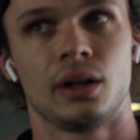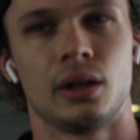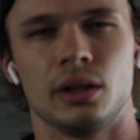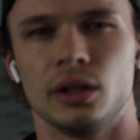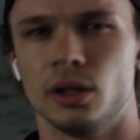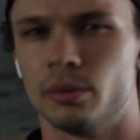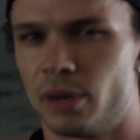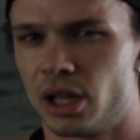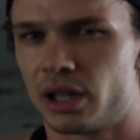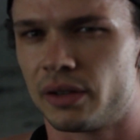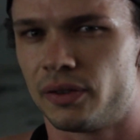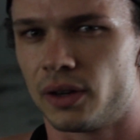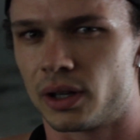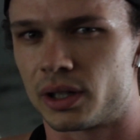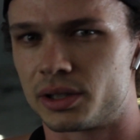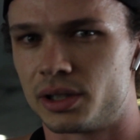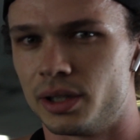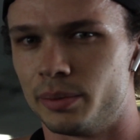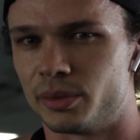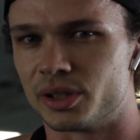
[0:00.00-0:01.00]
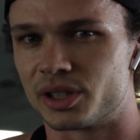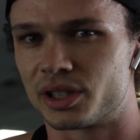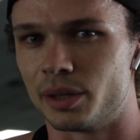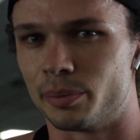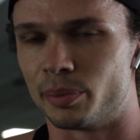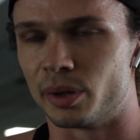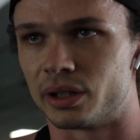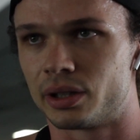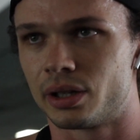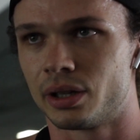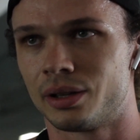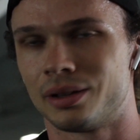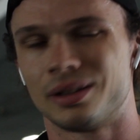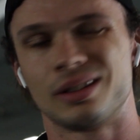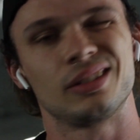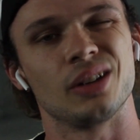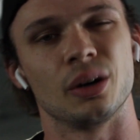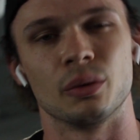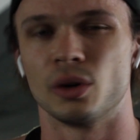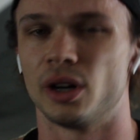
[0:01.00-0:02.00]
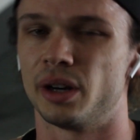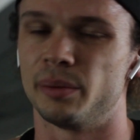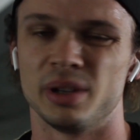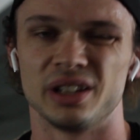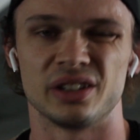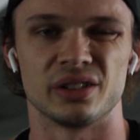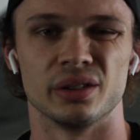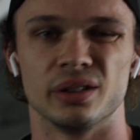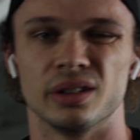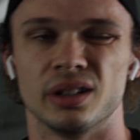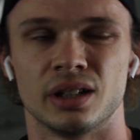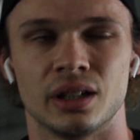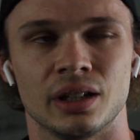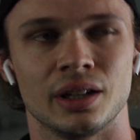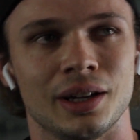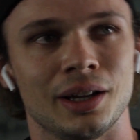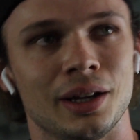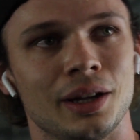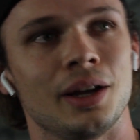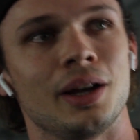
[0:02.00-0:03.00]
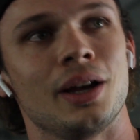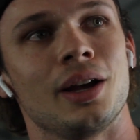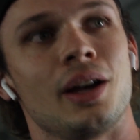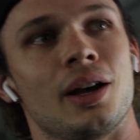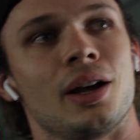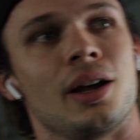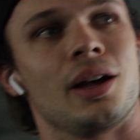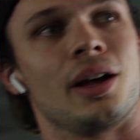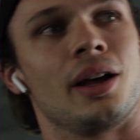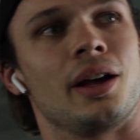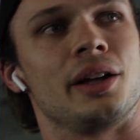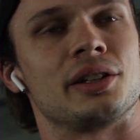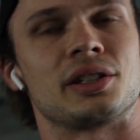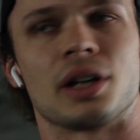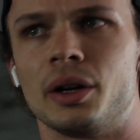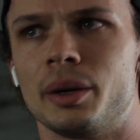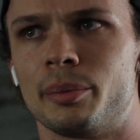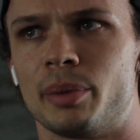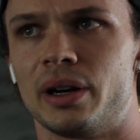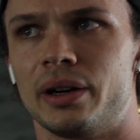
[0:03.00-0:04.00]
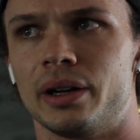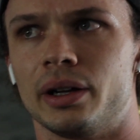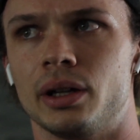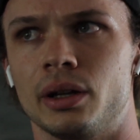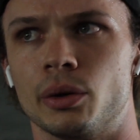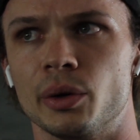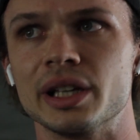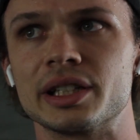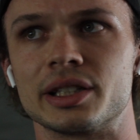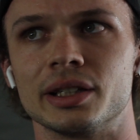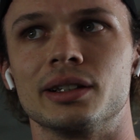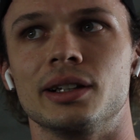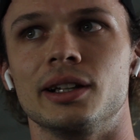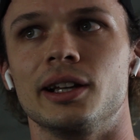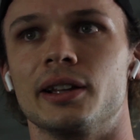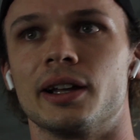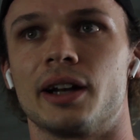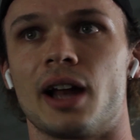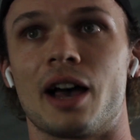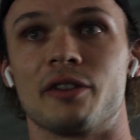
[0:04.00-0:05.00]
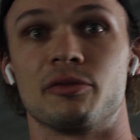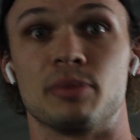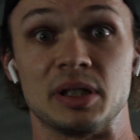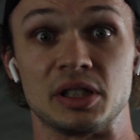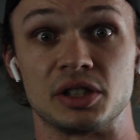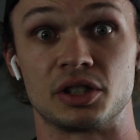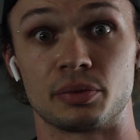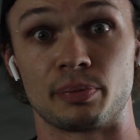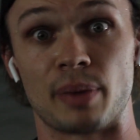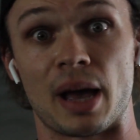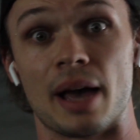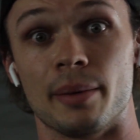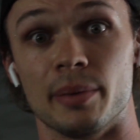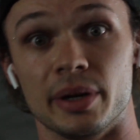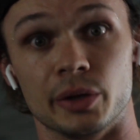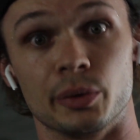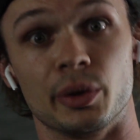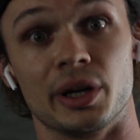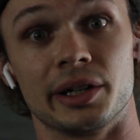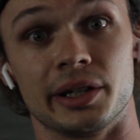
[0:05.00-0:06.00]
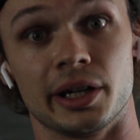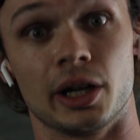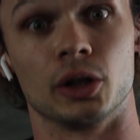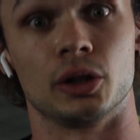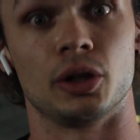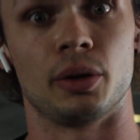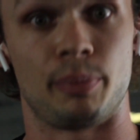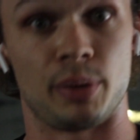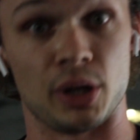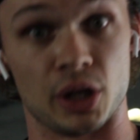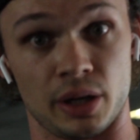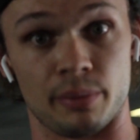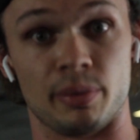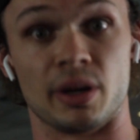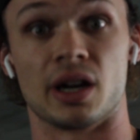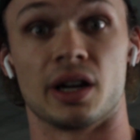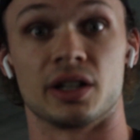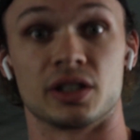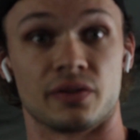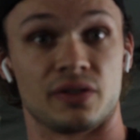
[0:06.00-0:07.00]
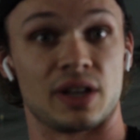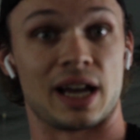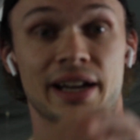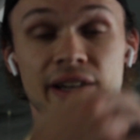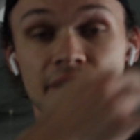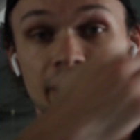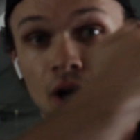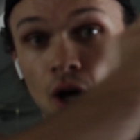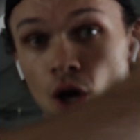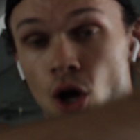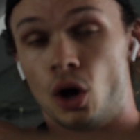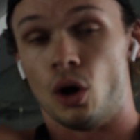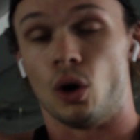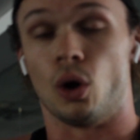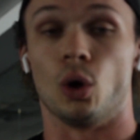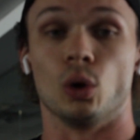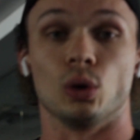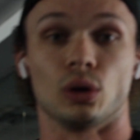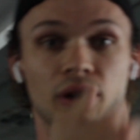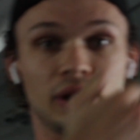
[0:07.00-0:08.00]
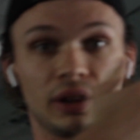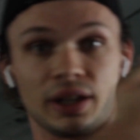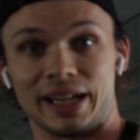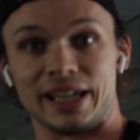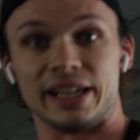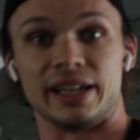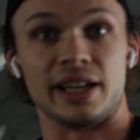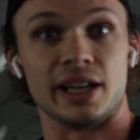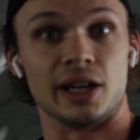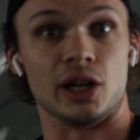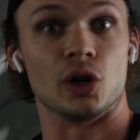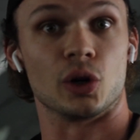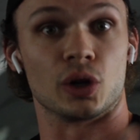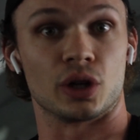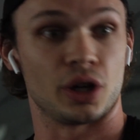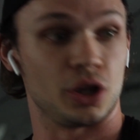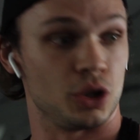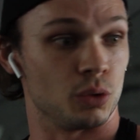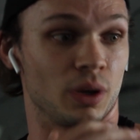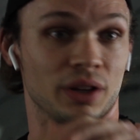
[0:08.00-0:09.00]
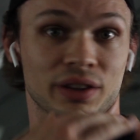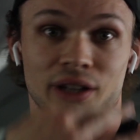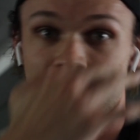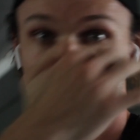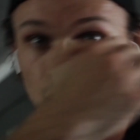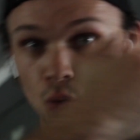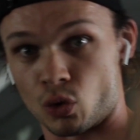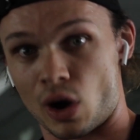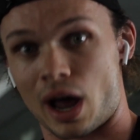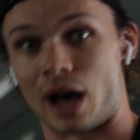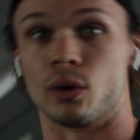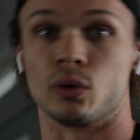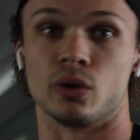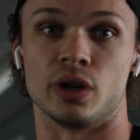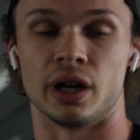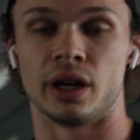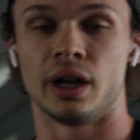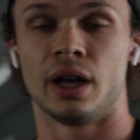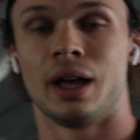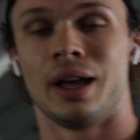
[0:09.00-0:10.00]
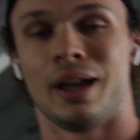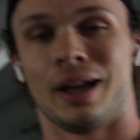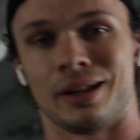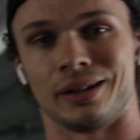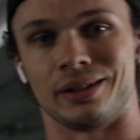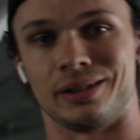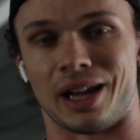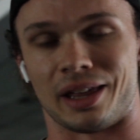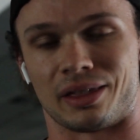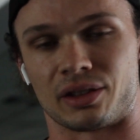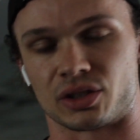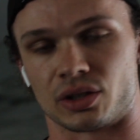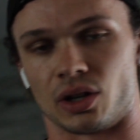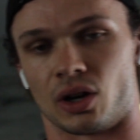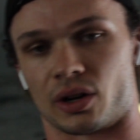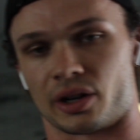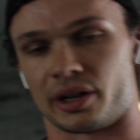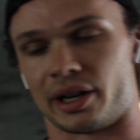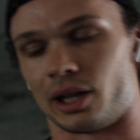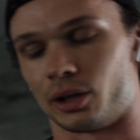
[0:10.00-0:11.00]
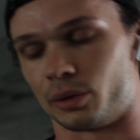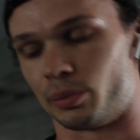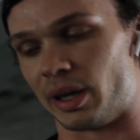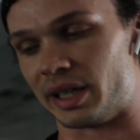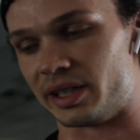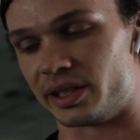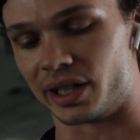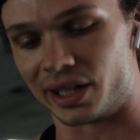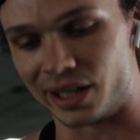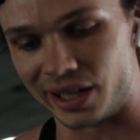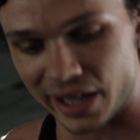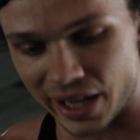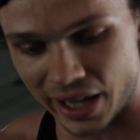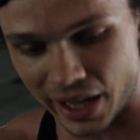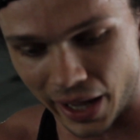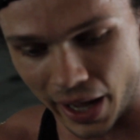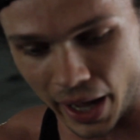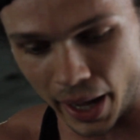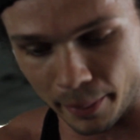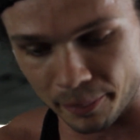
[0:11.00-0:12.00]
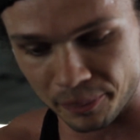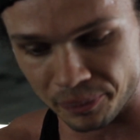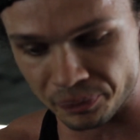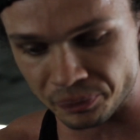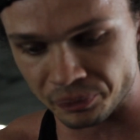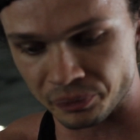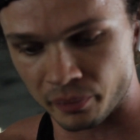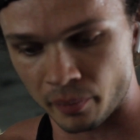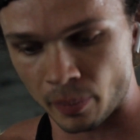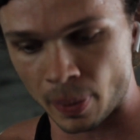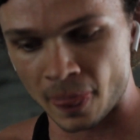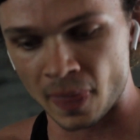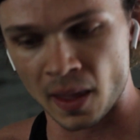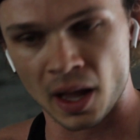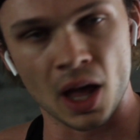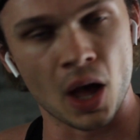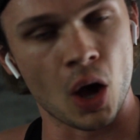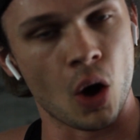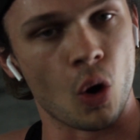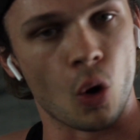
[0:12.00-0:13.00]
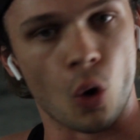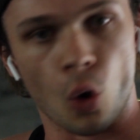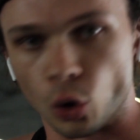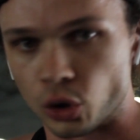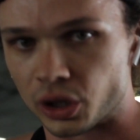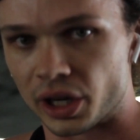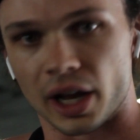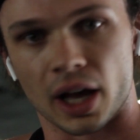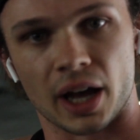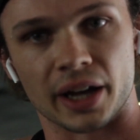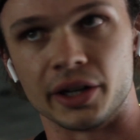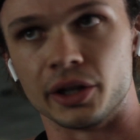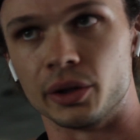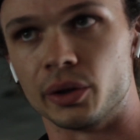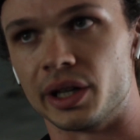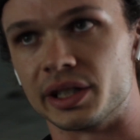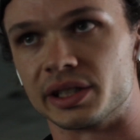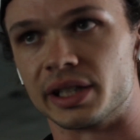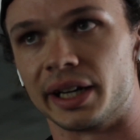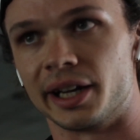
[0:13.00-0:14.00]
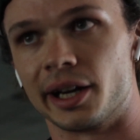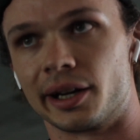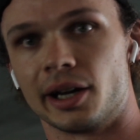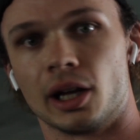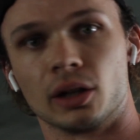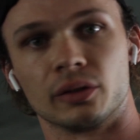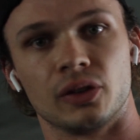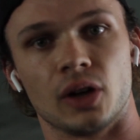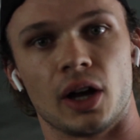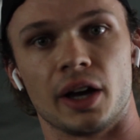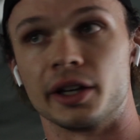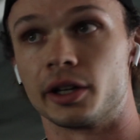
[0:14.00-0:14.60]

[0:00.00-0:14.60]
You motherfuckers seem to skip it. Don't worry, me too. It's only been recently that I've been spamming rear delt, purely because of that whole 3D look. You want that round Death Star delt basically. All that I do is rear delt fly.